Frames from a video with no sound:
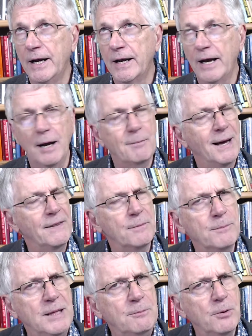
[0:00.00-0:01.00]
about the
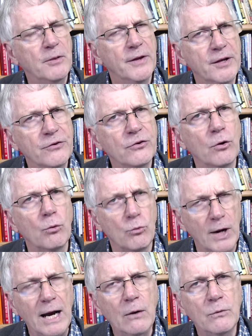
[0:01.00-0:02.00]
people that
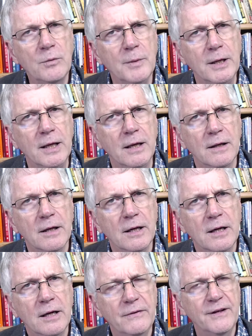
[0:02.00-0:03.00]
surround me?
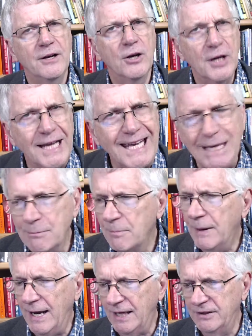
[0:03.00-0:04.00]
They're going to
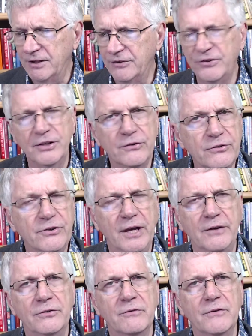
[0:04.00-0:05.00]
impact the
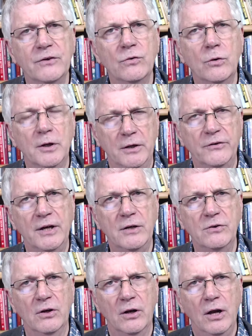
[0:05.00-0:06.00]
success of this organization.